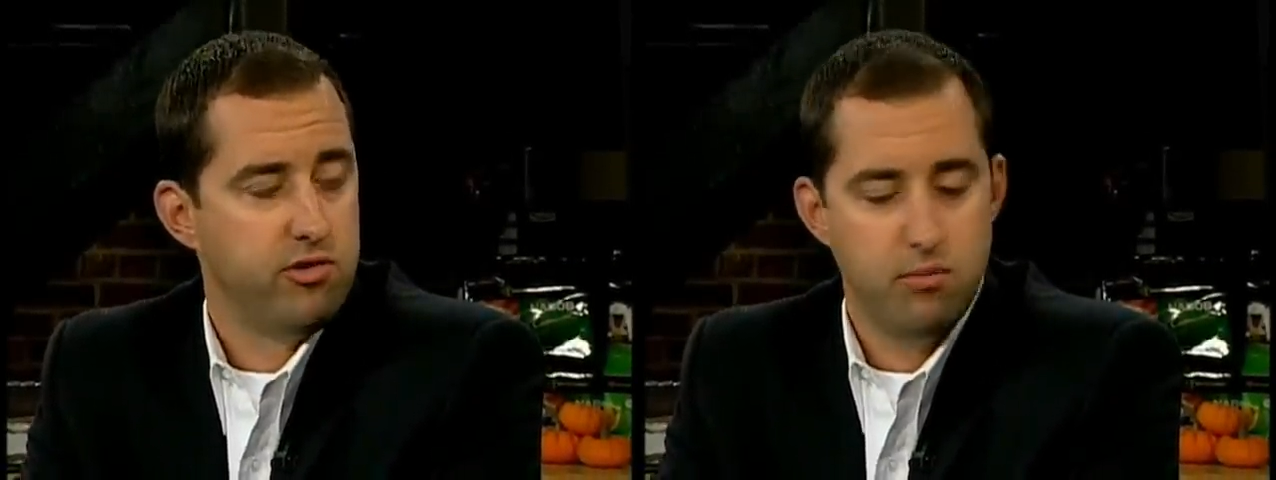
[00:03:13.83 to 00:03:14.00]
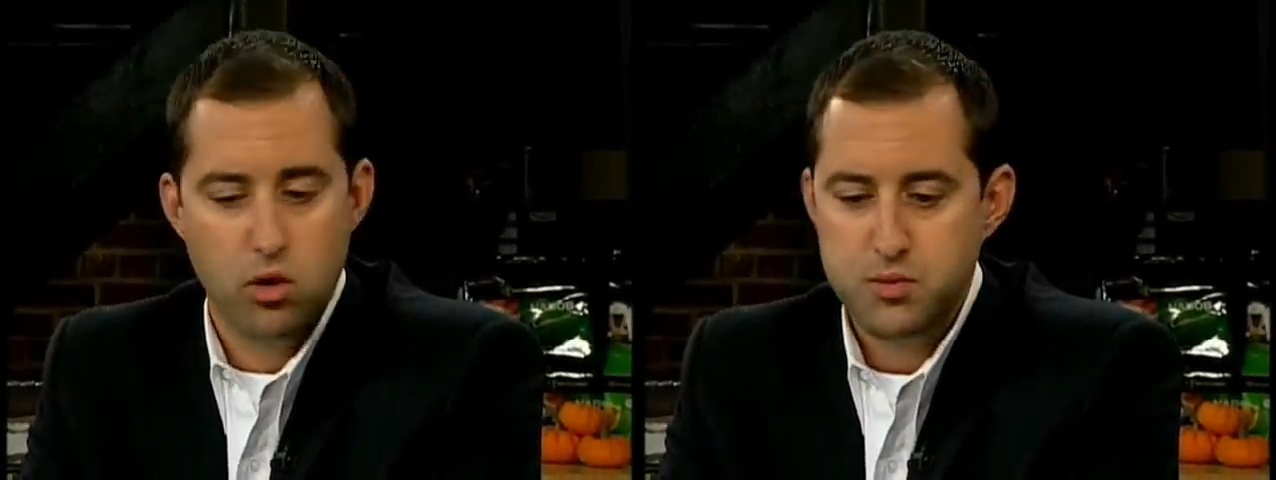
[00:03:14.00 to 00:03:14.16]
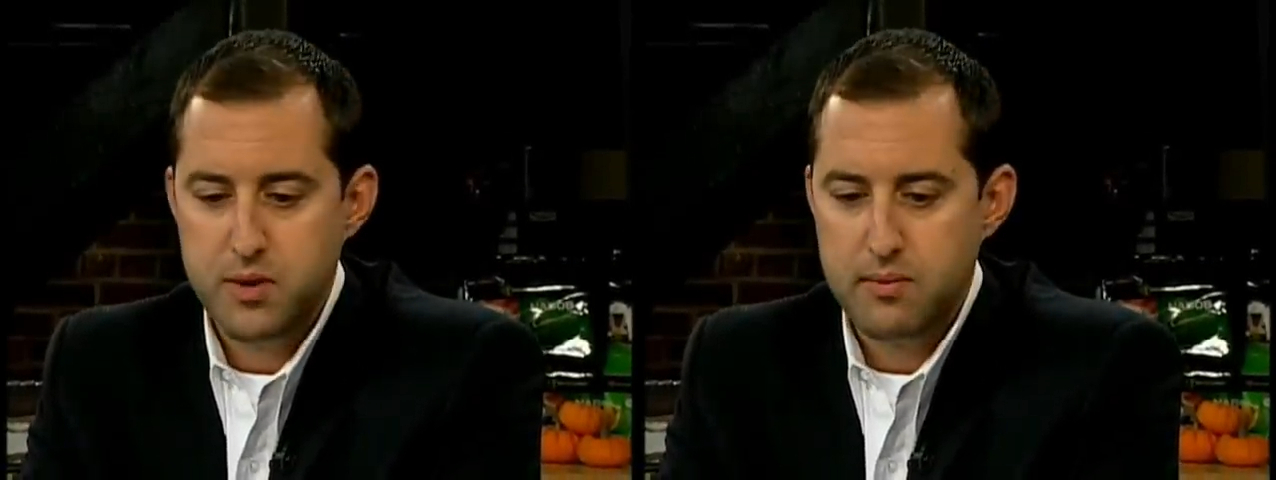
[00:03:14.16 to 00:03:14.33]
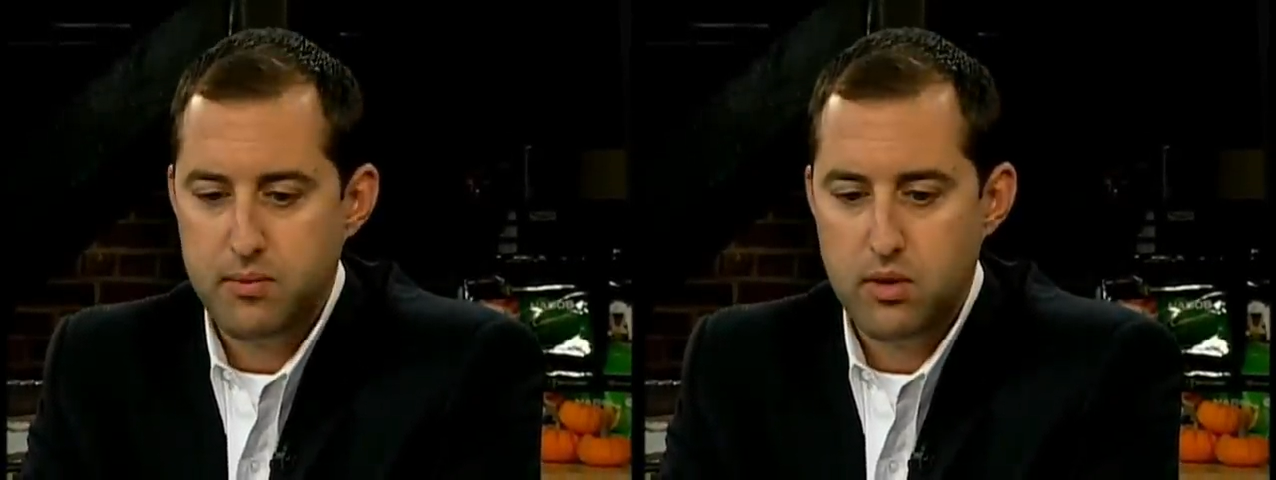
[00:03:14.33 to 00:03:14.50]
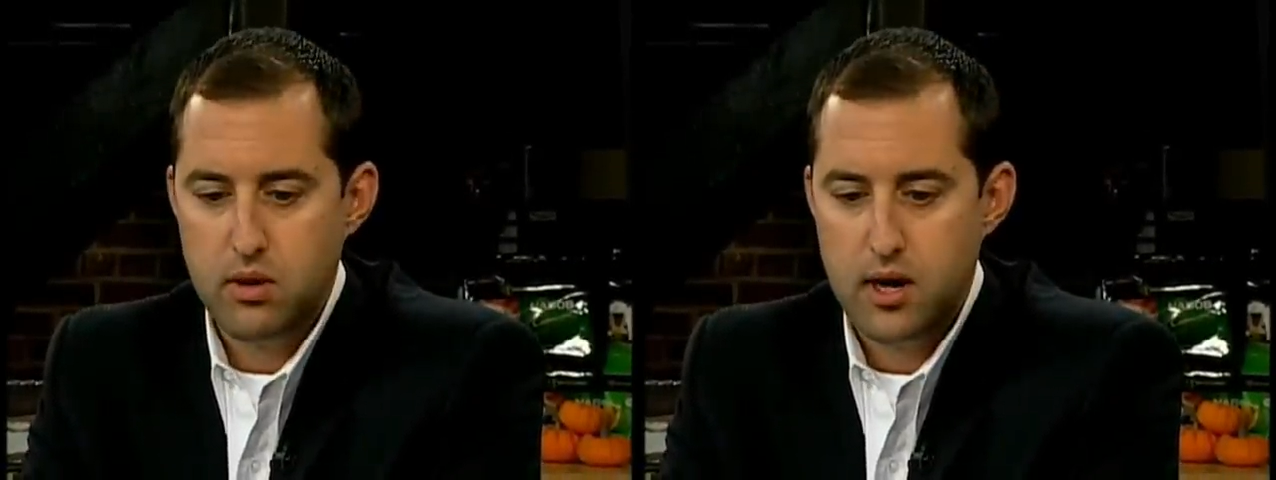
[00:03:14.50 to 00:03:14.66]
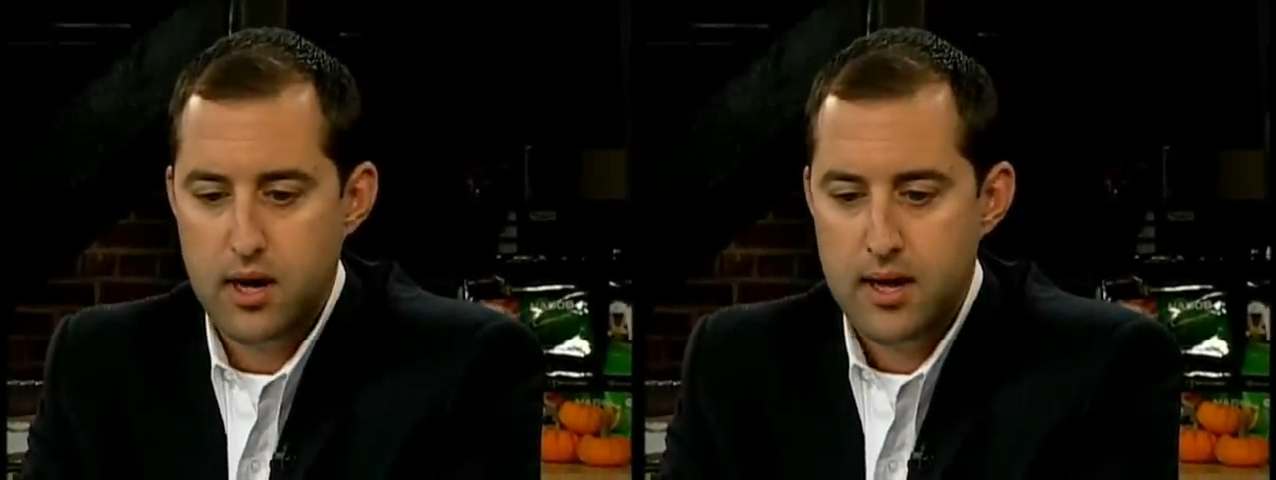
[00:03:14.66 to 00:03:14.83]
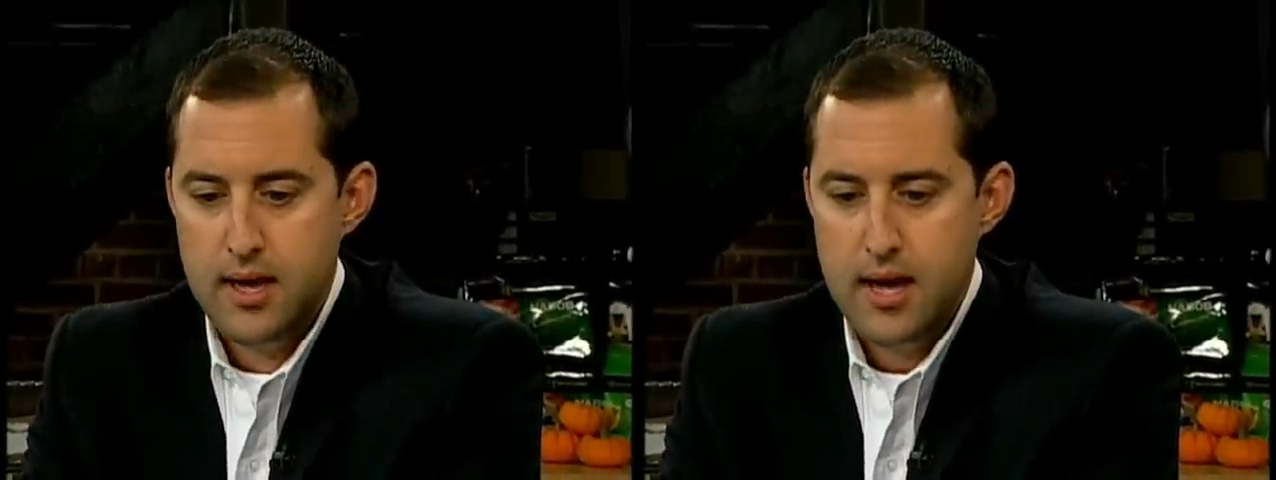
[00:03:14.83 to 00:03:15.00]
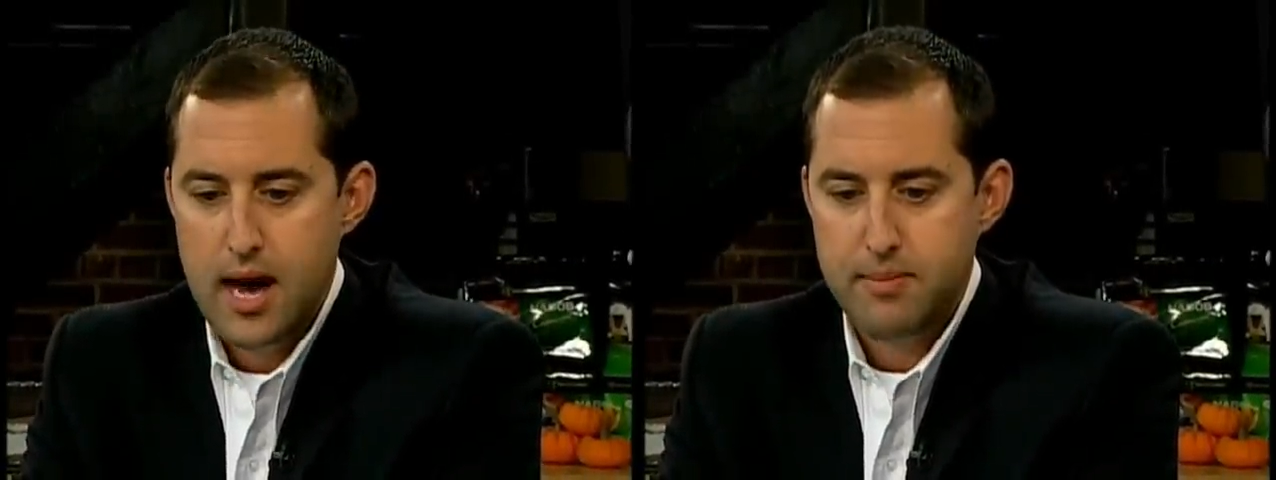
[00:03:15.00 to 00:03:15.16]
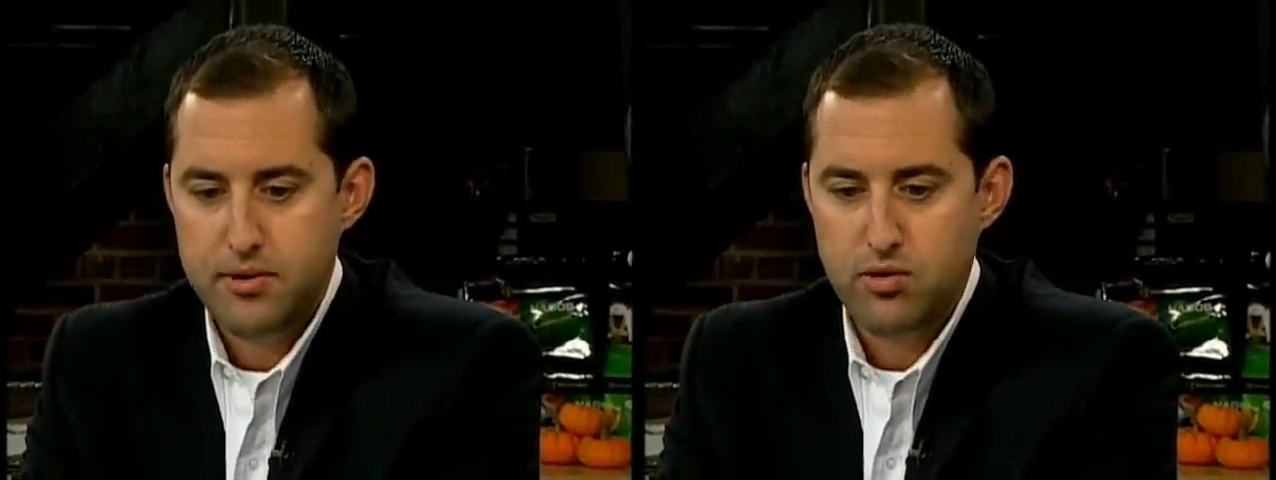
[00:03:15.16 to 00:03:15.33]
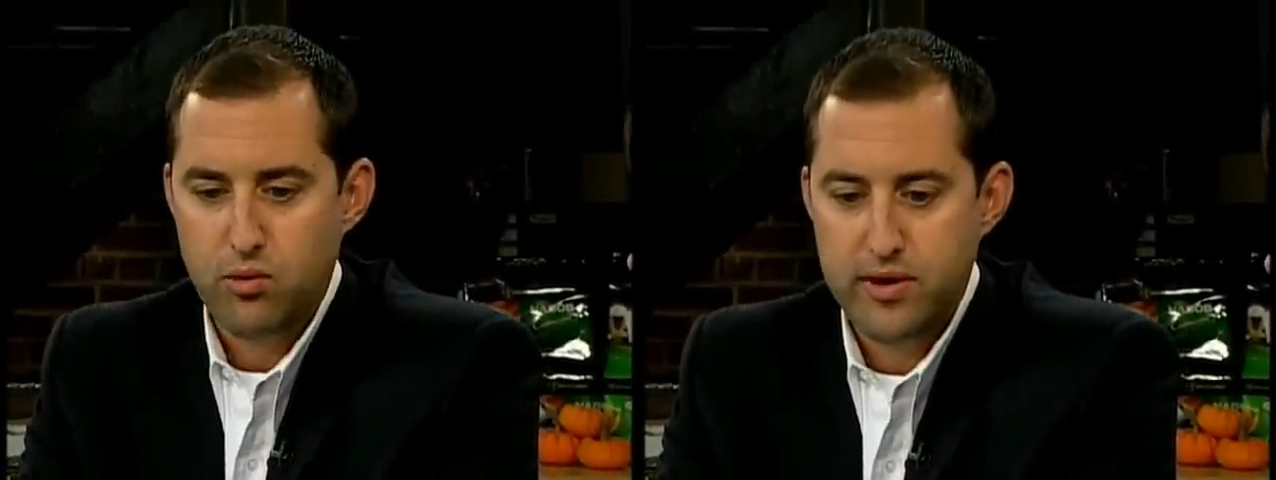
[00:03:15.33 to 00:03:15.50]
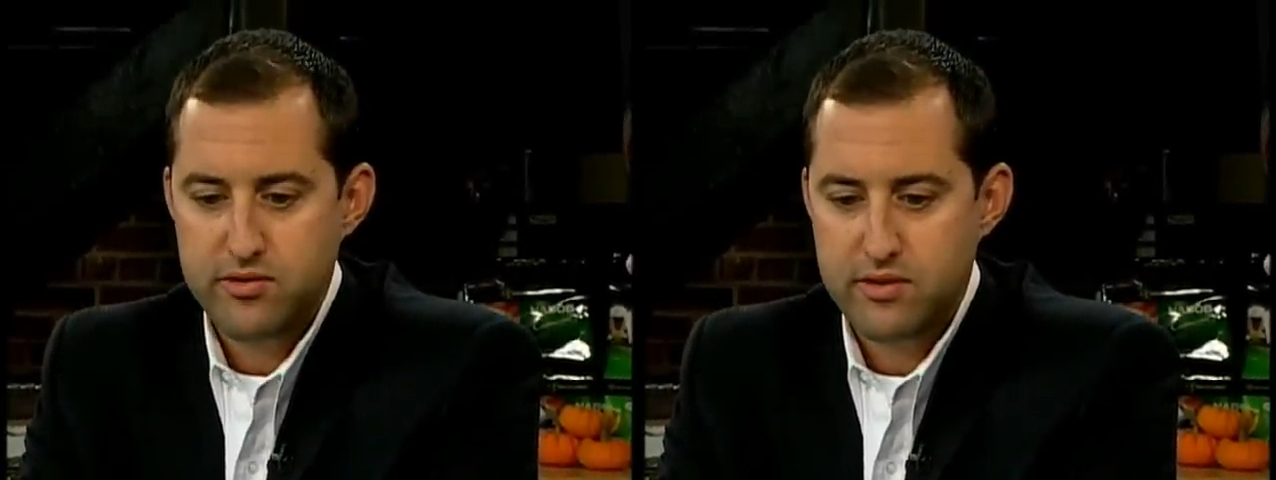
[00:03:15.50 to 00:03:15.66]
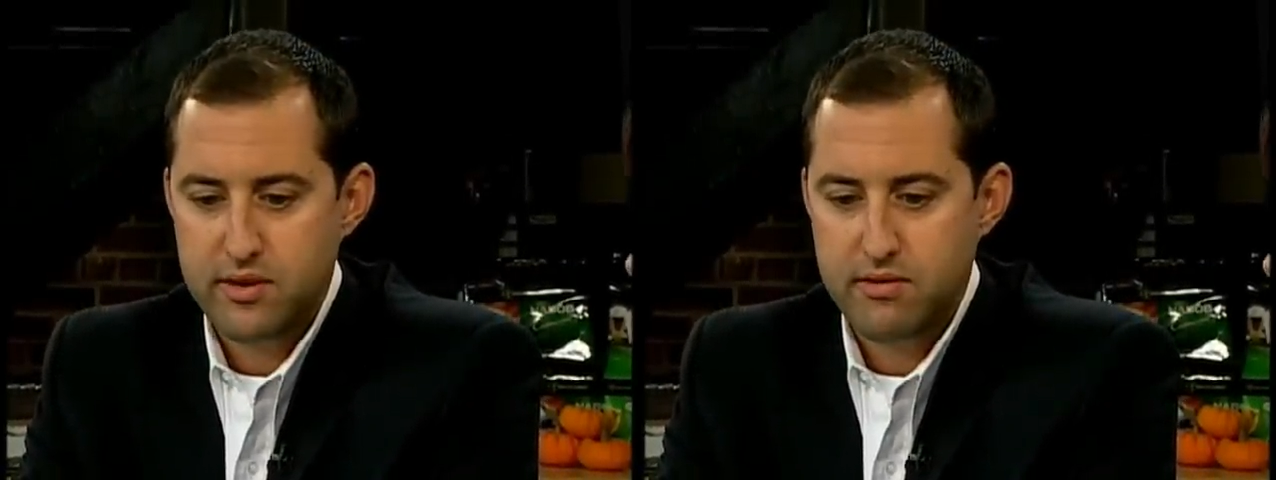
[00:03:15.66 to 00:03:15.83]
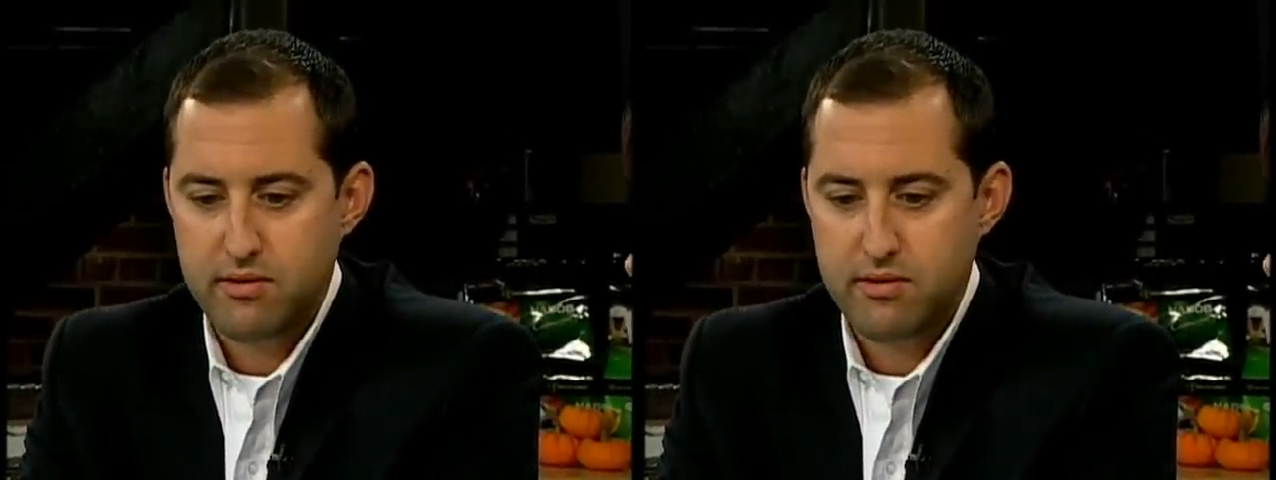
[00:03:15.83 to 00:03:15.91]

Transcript: And most people, up until recently,